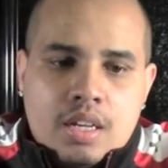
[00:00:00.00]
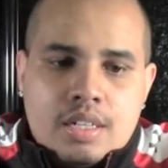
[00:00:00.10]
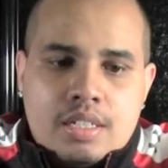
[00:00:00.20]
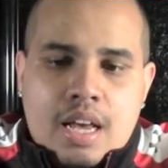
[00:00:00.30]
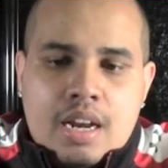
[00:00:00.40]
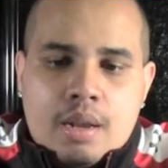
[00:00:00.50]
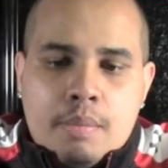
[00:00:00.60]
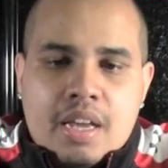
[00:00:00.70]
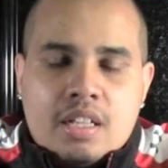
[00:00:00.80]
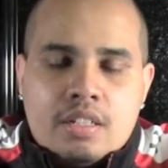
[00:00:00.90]
Decided to
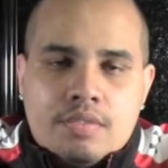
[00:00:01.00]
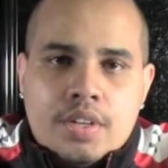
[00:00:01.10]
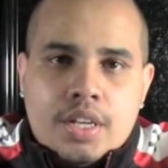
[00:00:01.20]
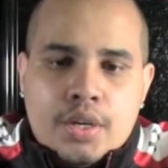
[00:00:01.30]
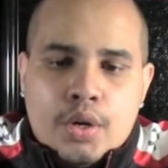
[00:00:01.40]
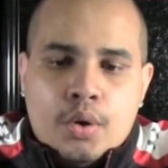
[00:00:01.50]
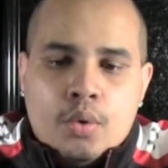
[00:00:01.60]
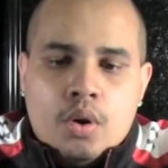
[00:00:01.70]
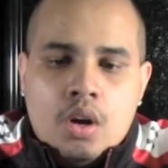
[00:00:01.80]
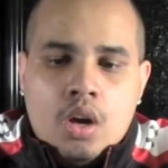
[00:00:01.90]
make this
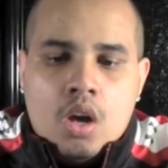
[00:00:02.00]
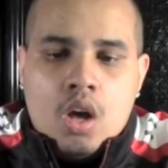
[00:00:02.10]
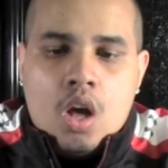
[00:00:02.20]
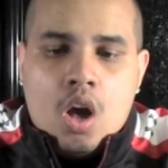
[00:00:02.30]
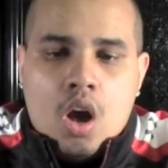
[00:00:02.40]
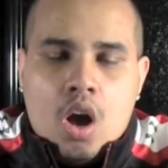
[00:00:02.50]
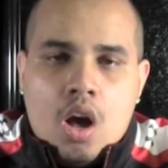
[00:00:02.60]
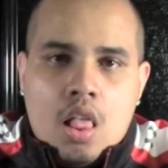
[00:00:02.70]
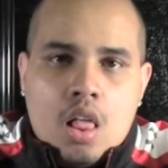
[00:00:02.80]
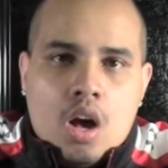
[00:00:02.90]
video
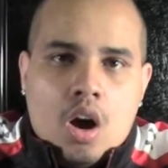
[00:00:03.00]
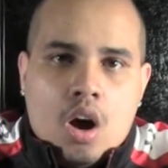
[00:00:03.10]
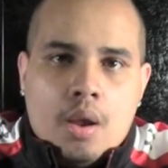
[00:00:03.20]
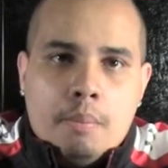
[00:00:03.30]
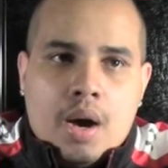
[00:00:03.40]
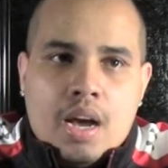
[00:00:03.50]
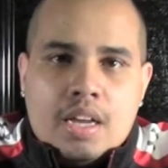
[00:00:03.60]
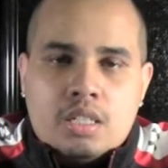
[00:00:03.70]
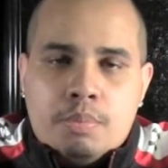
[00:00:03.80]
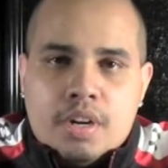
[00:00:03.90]
on my
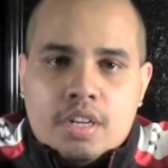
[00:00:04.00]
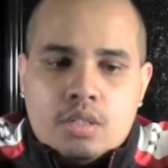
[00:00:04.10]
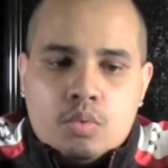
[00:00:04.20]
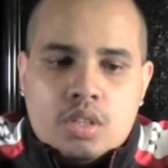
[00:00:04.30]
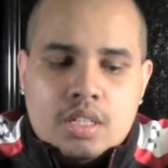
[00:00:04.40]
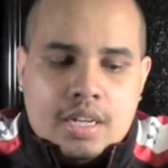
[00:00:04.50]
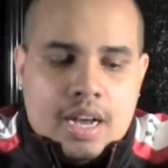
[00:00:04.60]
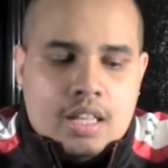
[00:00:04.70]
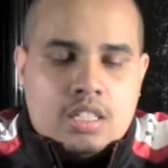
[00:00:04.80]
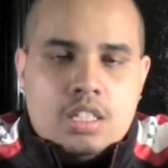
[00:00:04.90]
experience with the
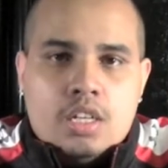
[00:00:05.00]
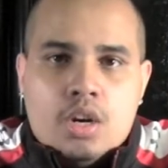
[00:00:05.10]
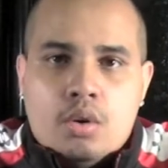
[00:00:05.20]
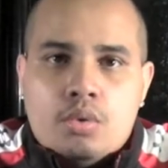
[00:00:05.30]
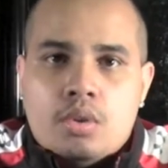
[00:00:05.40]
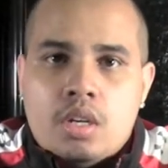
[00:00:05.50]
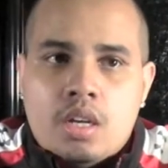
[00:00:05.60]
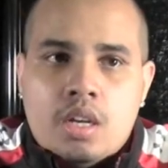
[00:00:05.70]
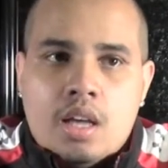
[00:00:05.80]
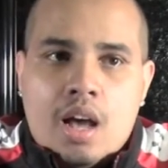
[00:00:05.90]
Galaxy Note.
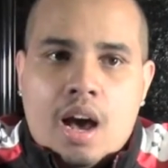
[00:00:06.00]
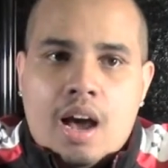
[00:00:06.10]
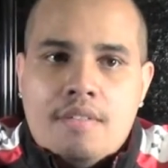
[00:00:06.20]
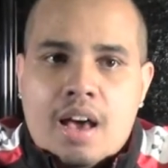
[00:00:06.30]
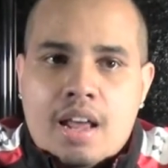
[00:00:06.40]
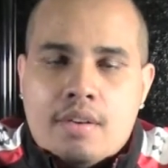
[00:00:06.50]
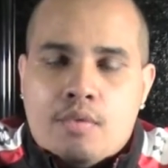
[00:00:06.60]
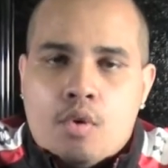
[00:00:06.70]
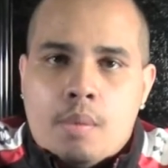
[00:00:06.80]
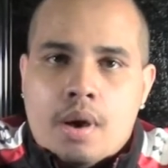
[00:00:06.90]
I've had it
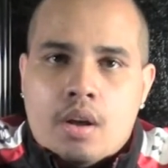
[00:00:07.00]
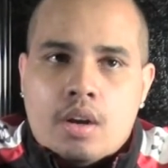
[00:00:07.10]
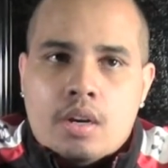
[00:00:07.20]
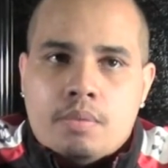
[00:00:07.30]
for about